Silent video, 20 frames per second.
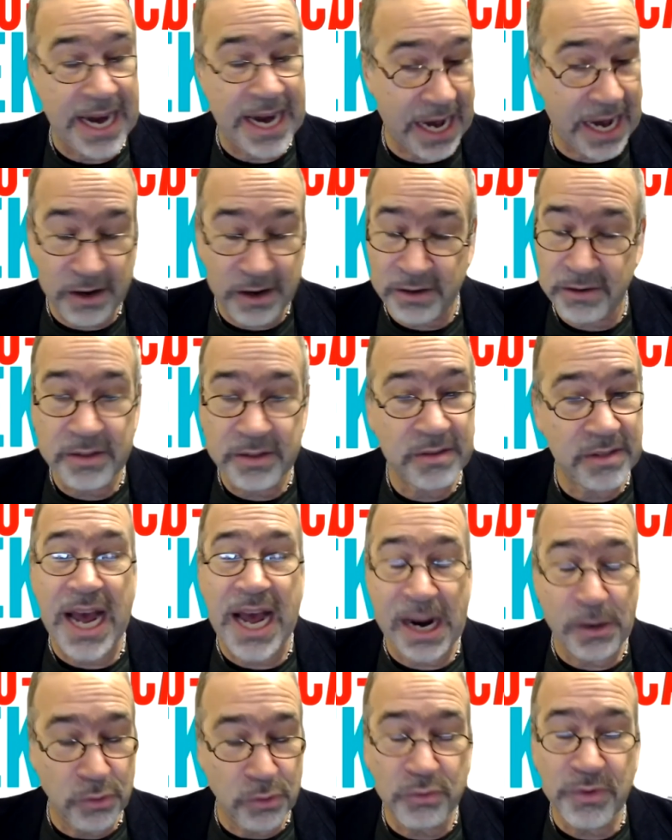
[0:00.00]
Harold,
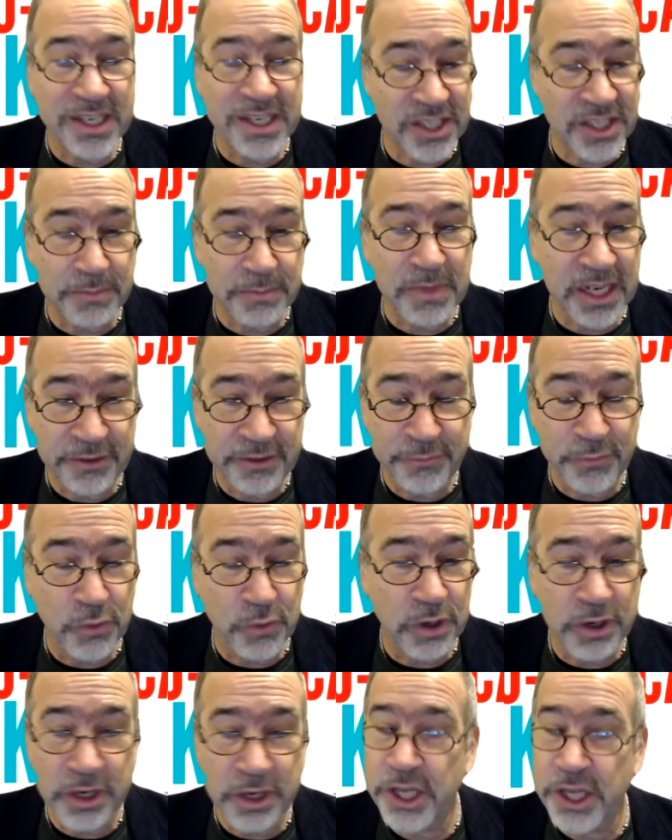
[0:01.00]
I will raise the money
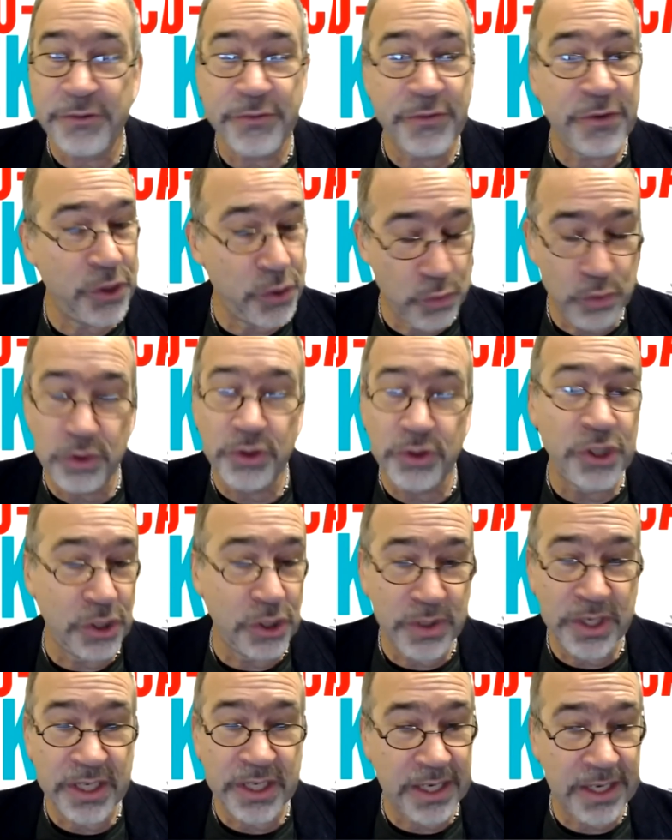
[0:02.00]
for it if you will
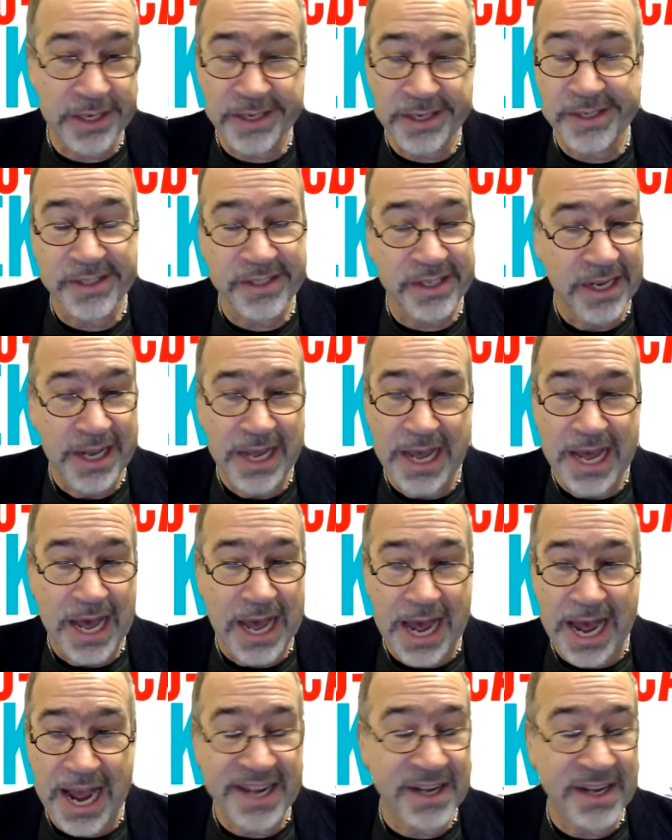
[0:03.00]
do it, because
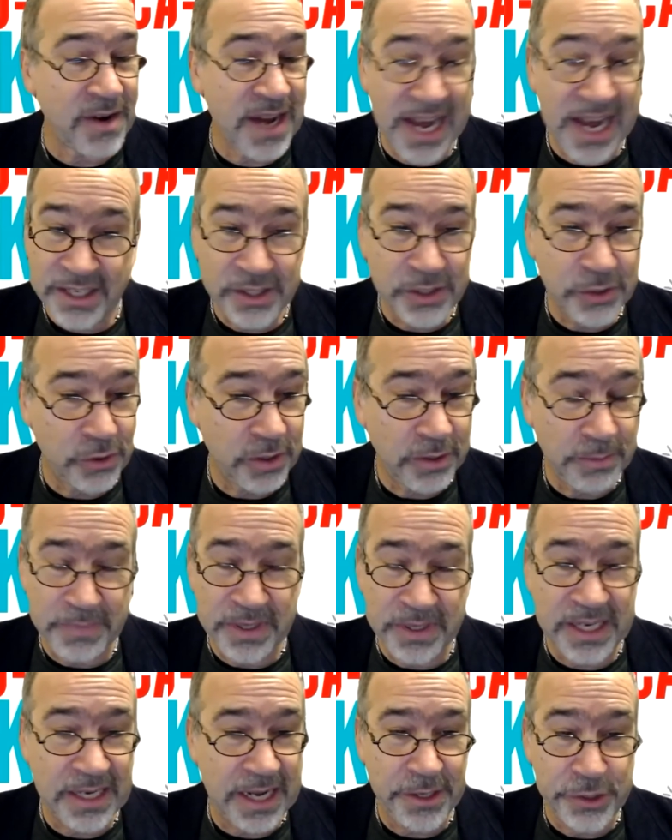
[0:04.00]
I know how to do it,
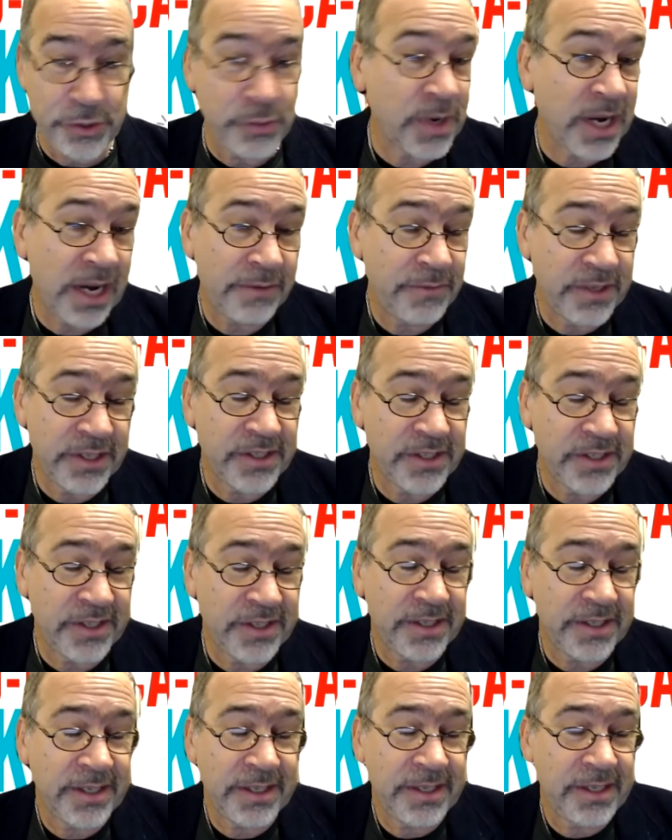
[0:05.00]
but you
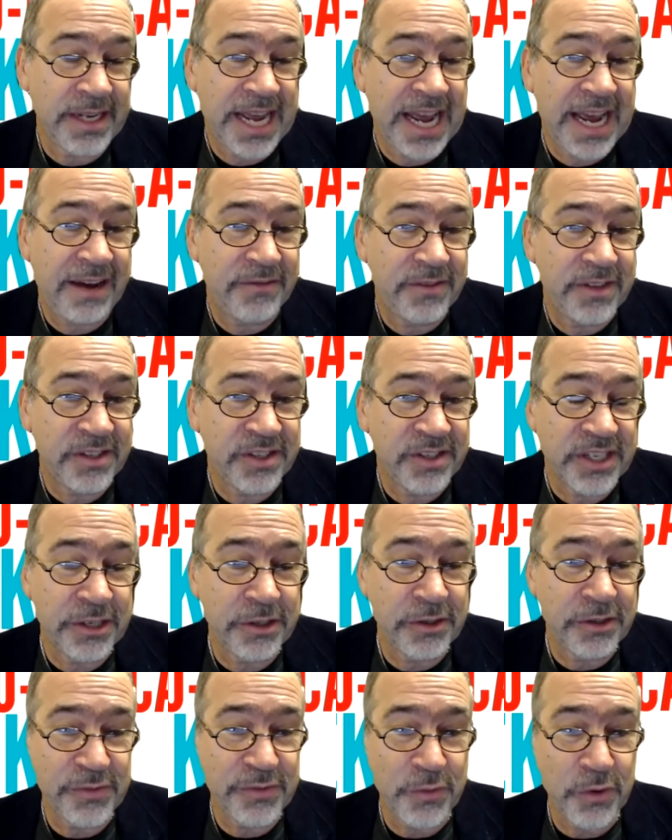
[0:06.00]
obviously have the
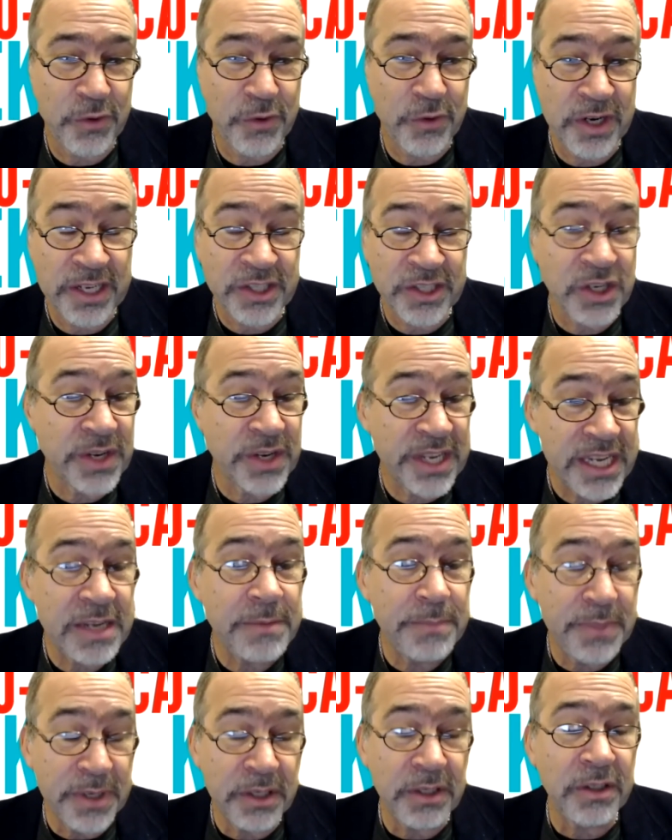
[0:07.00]
skills for it. And so he
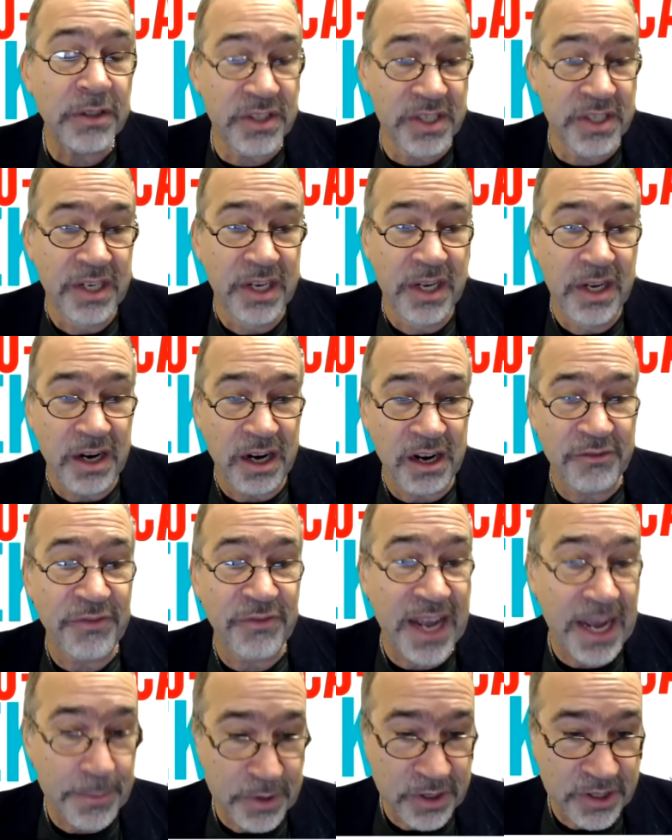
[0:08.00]
built our
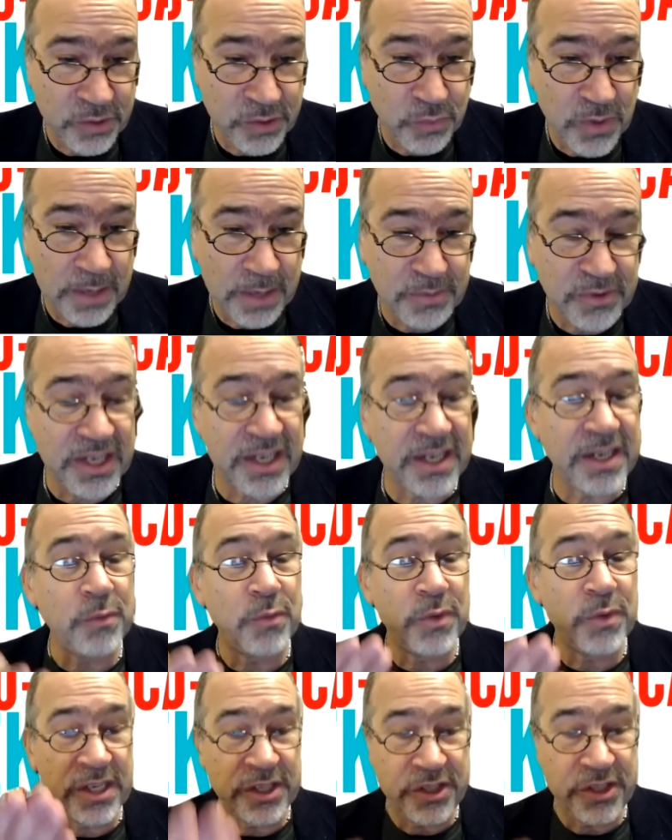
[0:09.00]
fabulous website,
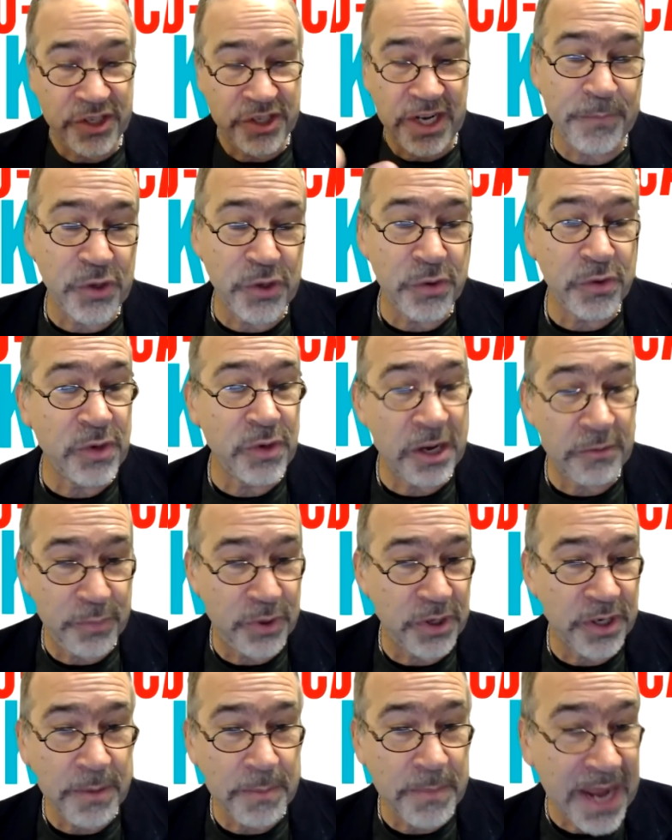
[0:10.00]
which you have
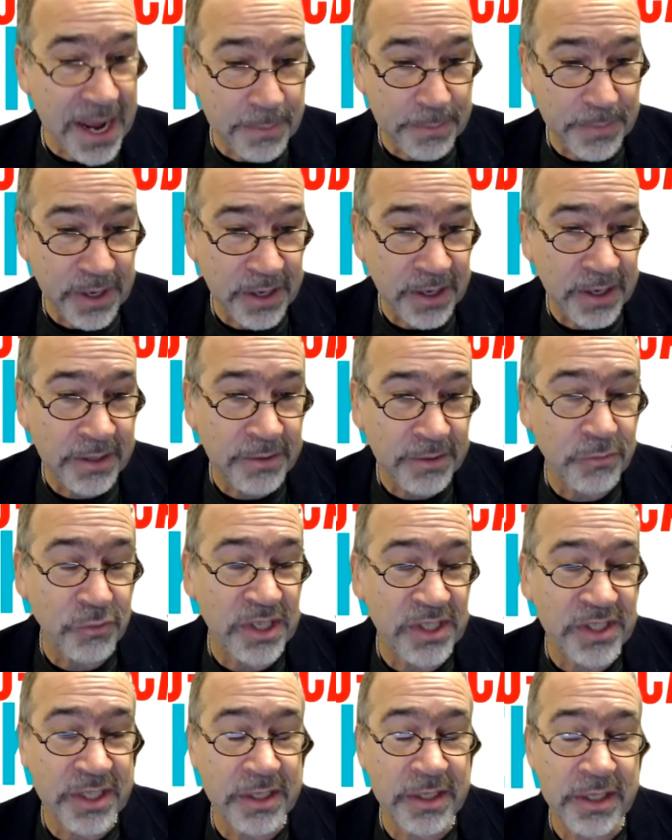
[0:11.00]
put a map on
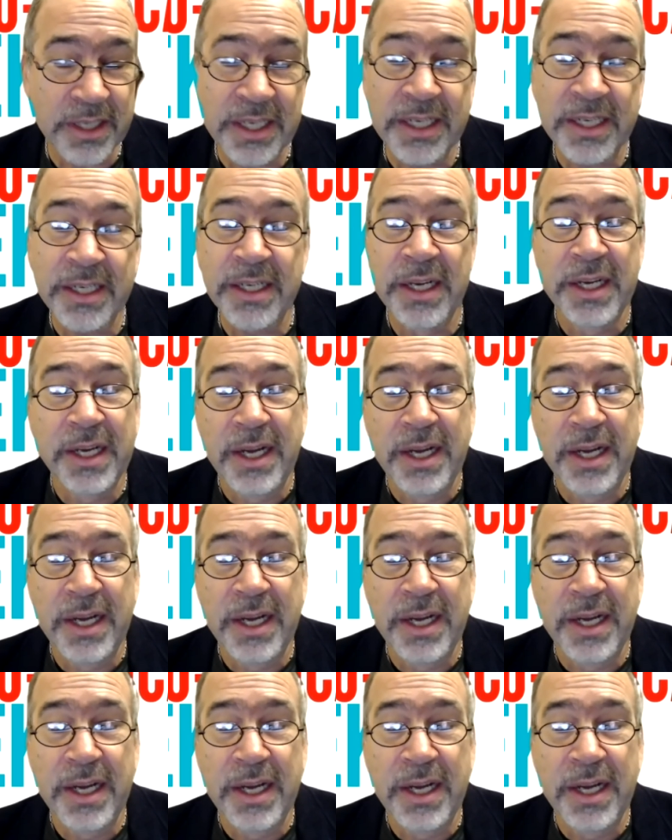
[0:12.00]
recently.